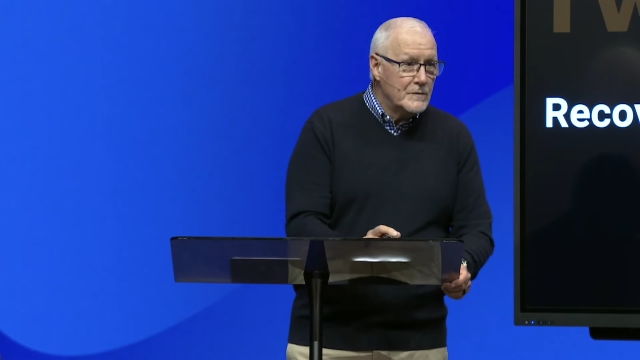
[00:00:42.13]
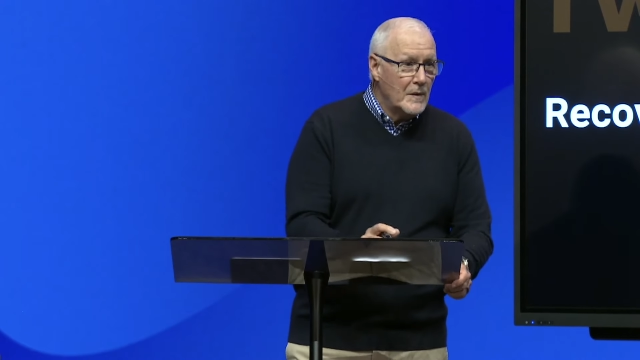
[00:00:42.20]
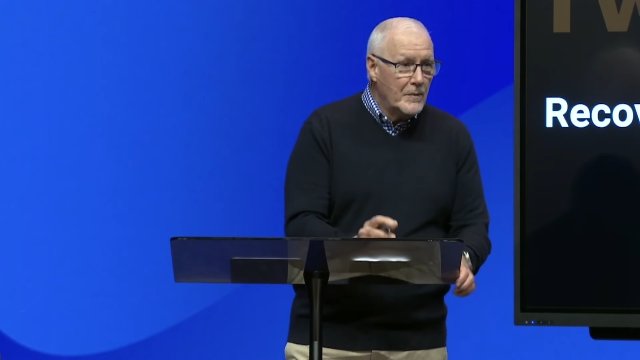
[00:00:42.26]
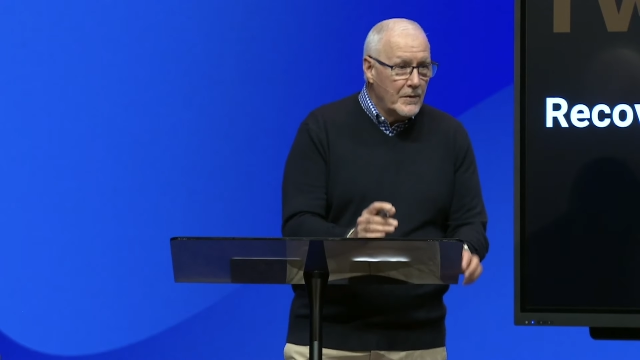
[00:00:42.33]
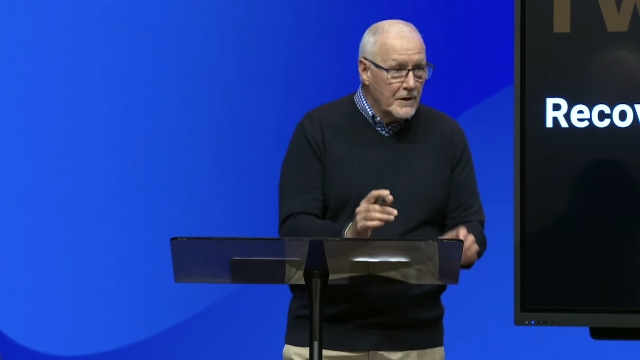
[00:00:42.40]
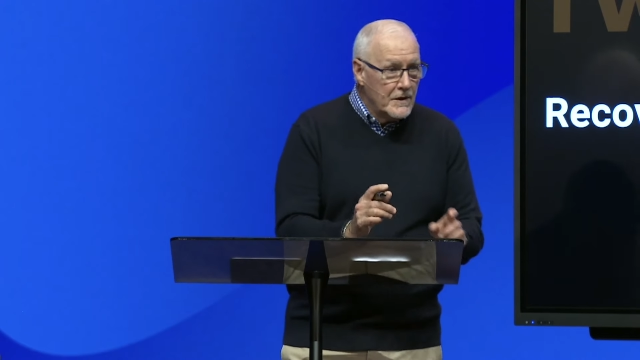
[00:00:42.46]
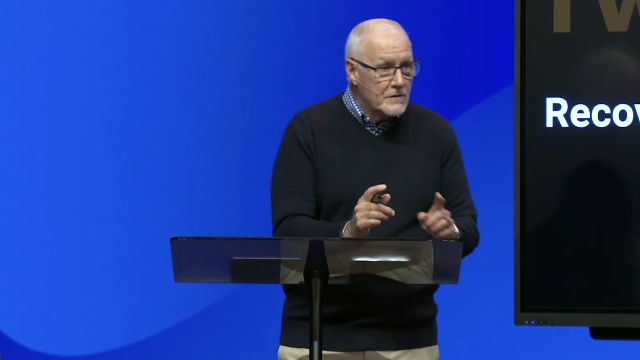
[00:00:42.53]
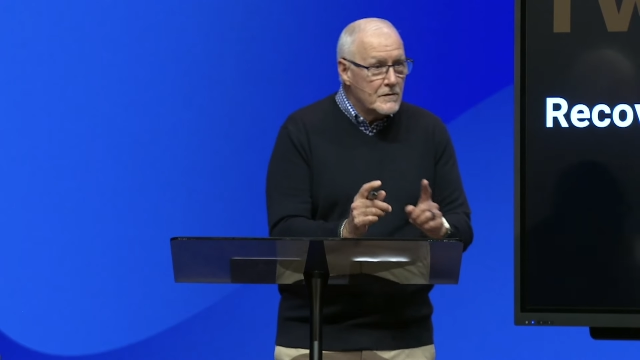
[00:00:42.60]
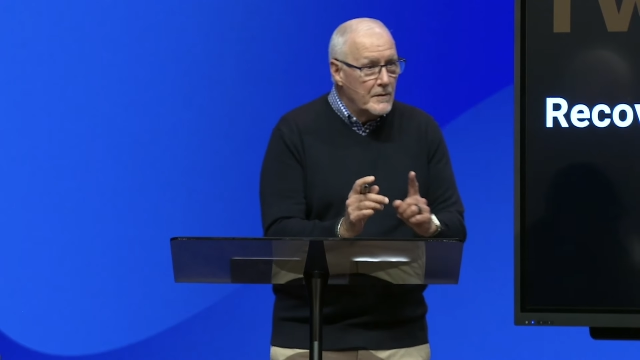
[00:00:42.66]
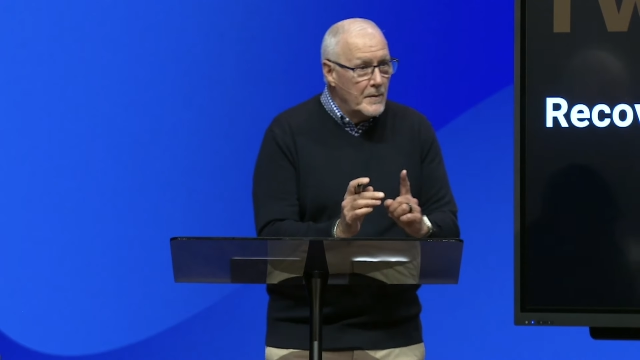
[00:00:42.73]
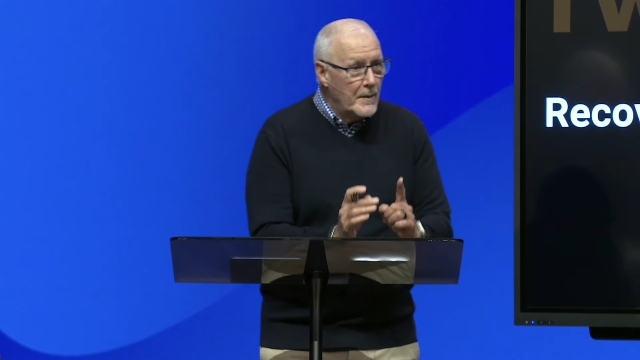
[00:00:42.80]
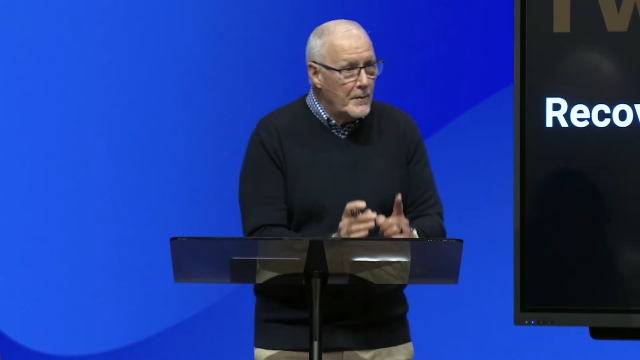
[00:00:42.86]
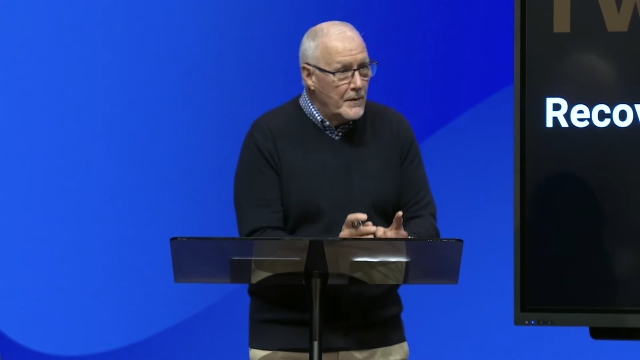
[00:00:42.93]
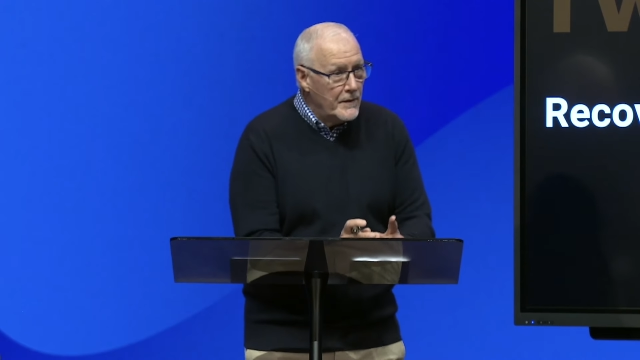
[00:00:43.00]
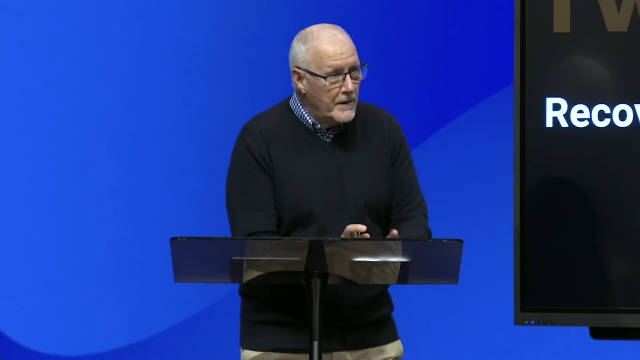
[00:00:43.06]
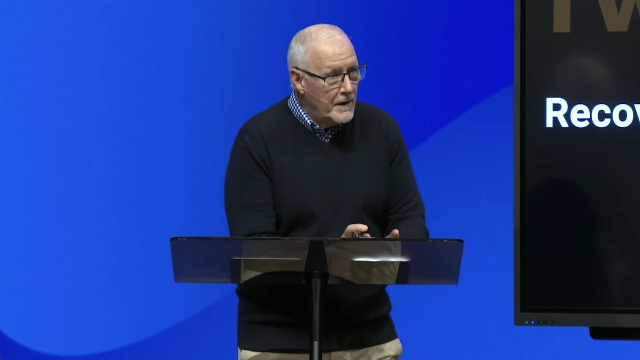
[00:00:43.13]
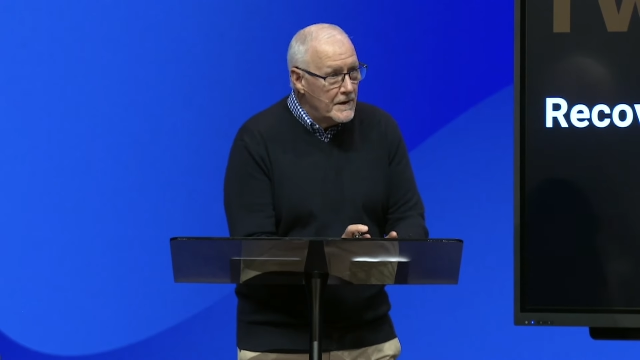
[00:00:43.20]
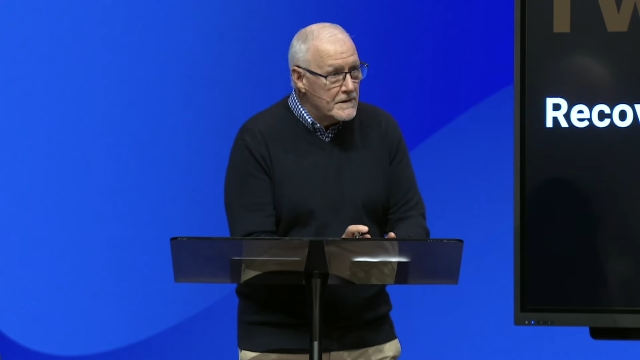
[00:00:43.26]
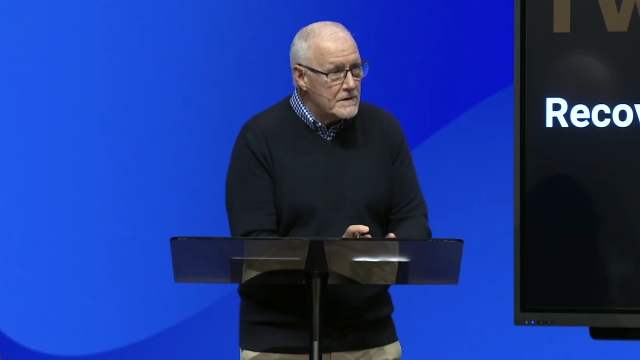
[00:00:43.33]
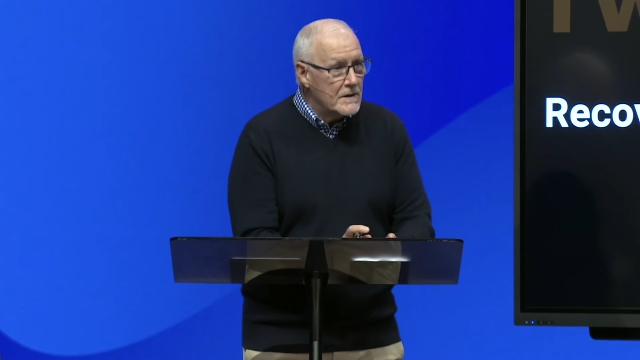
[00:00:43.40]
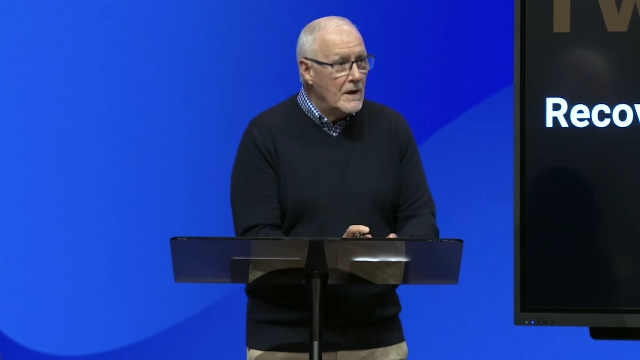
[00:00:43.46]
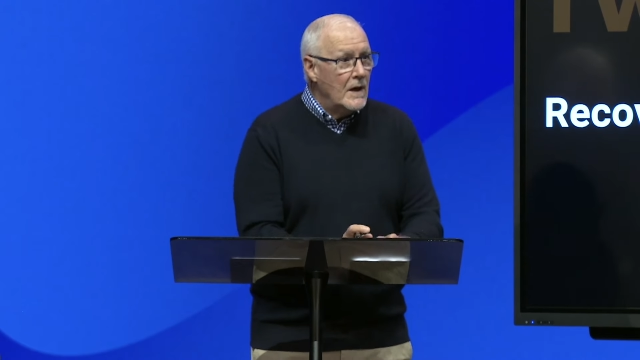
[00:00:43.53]
But please remember
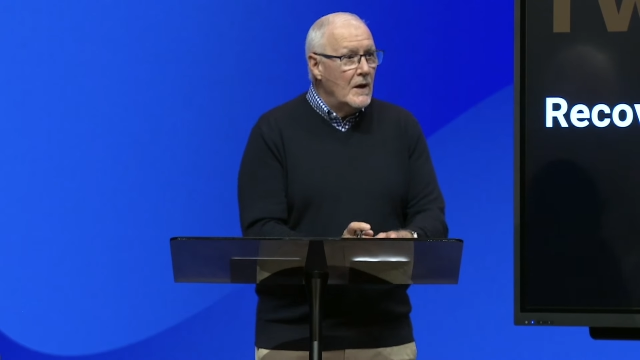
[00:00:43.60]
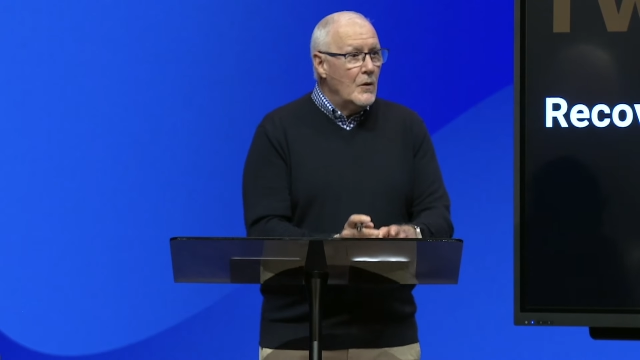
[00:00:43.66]
this